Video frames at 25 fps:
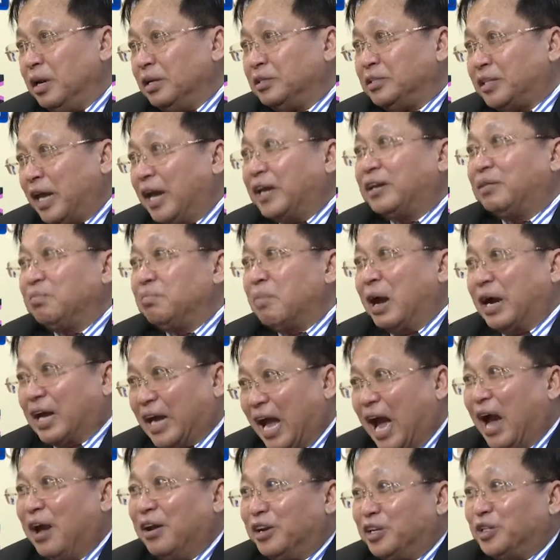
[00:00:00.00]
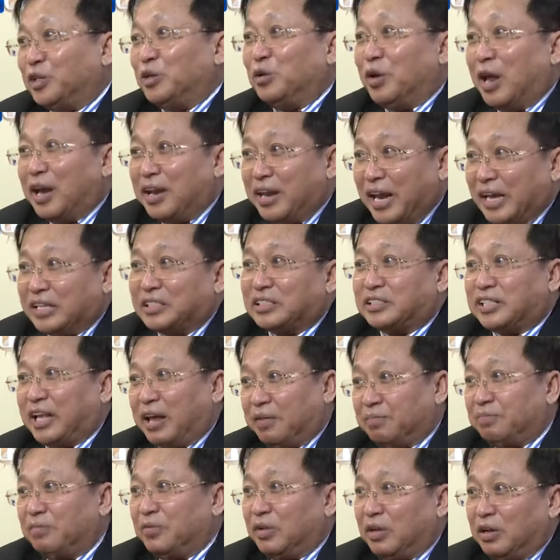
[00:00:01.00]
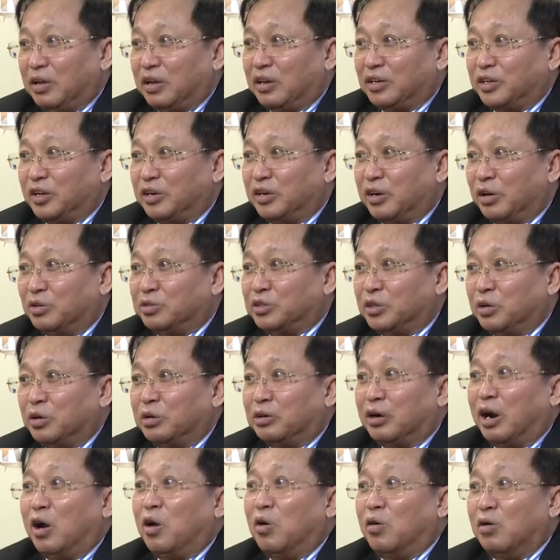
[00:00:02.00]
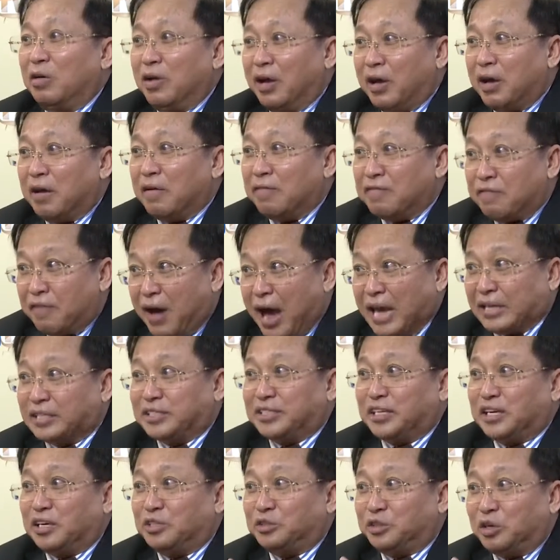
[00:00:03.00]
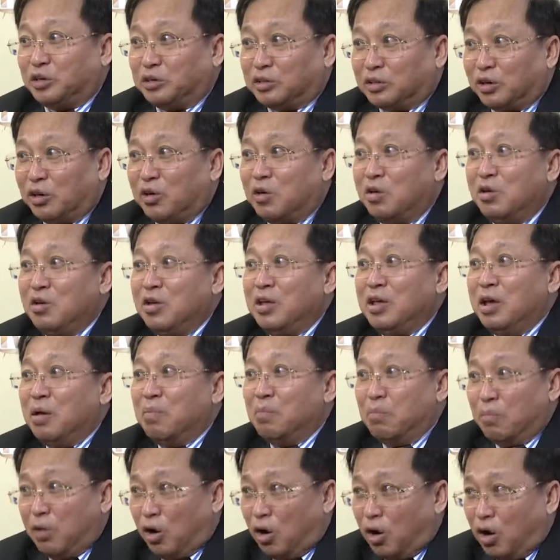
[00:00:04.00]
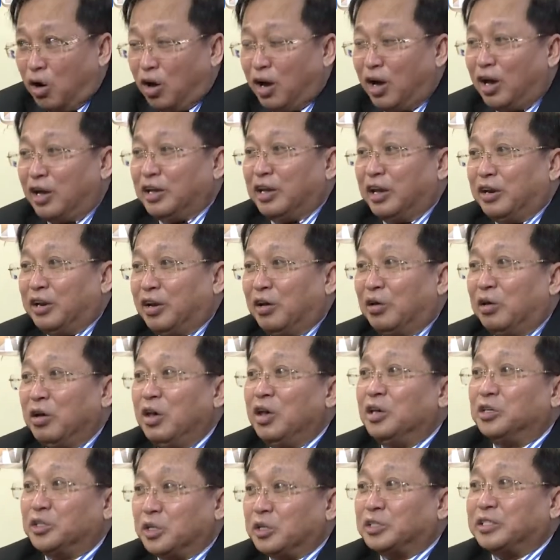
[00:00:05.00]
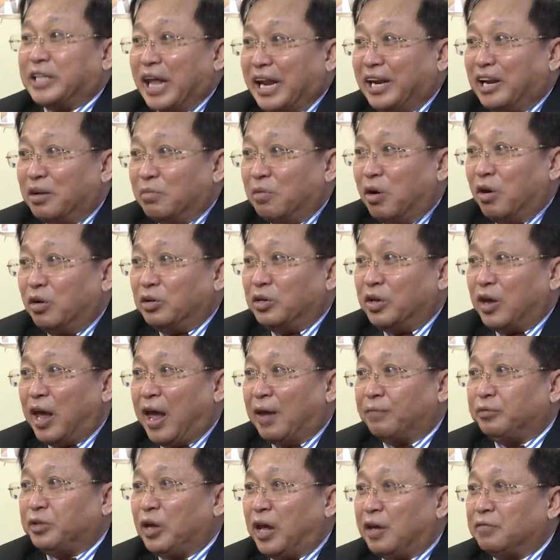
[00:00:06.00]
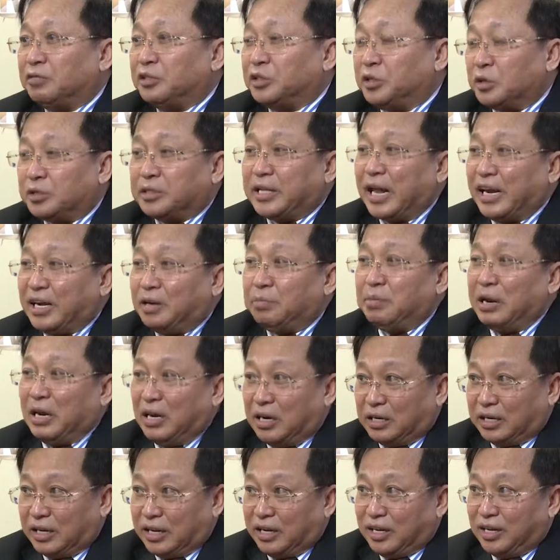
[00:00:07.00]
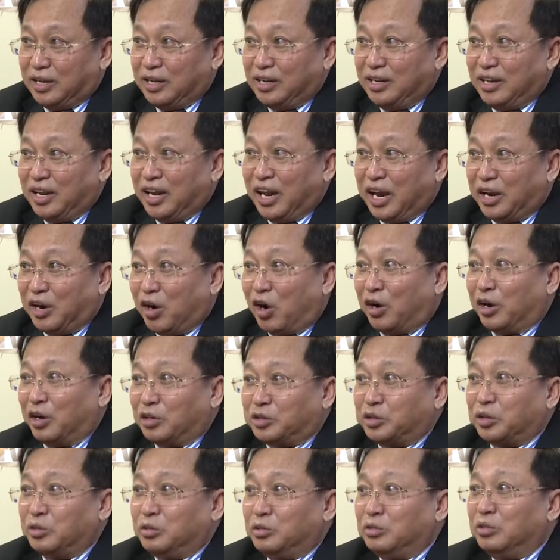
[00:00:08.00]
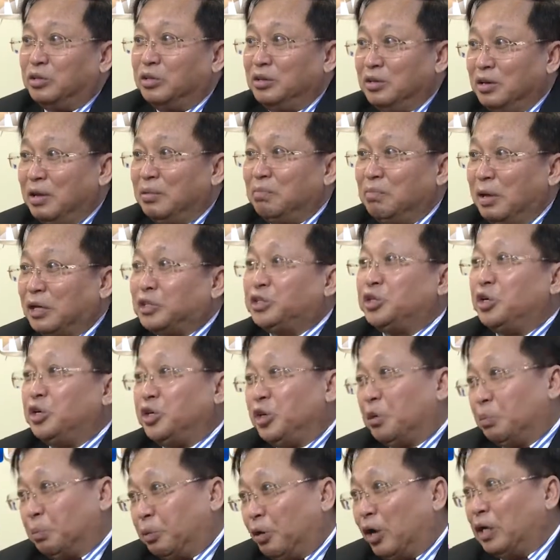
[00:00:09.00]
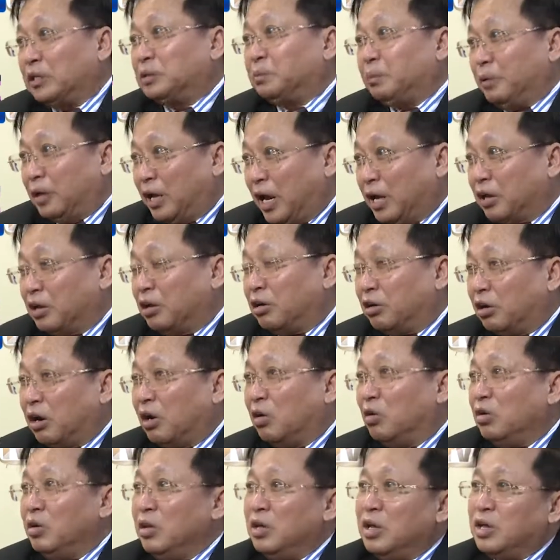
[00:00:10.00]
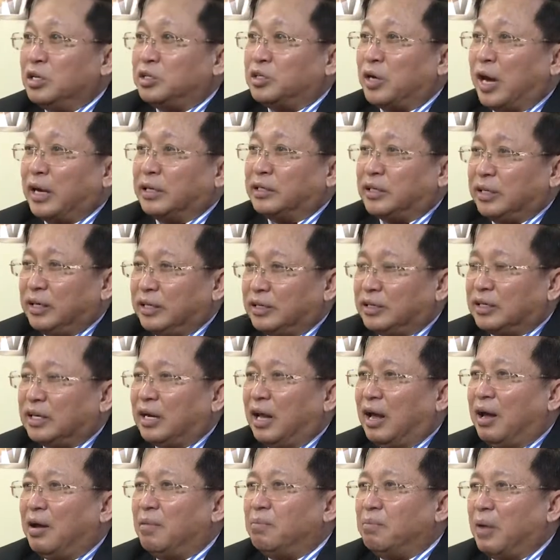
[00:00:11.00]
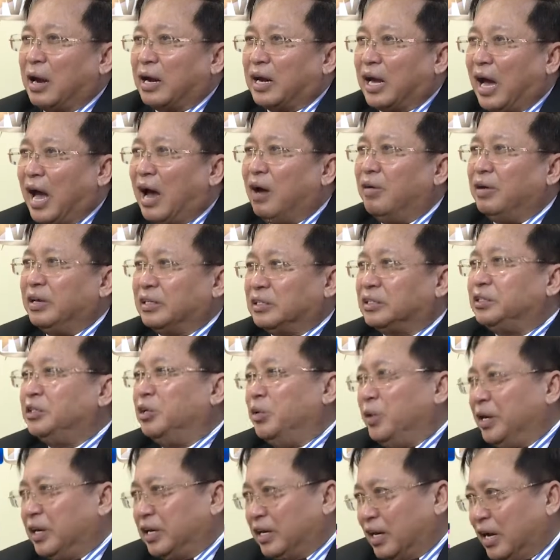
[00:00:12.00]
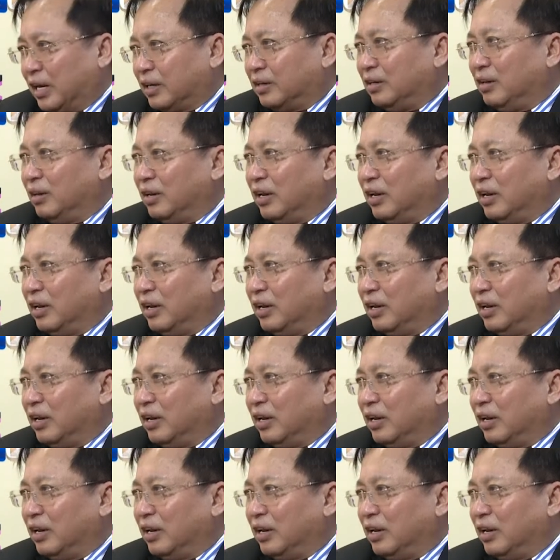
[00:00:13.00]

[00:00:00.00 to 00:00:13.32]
take Macau into a next step, to grow faster, to grow more, sustainable. You have to have sustainability in order to make sure you prosper and grow. So I think Macau is doing that,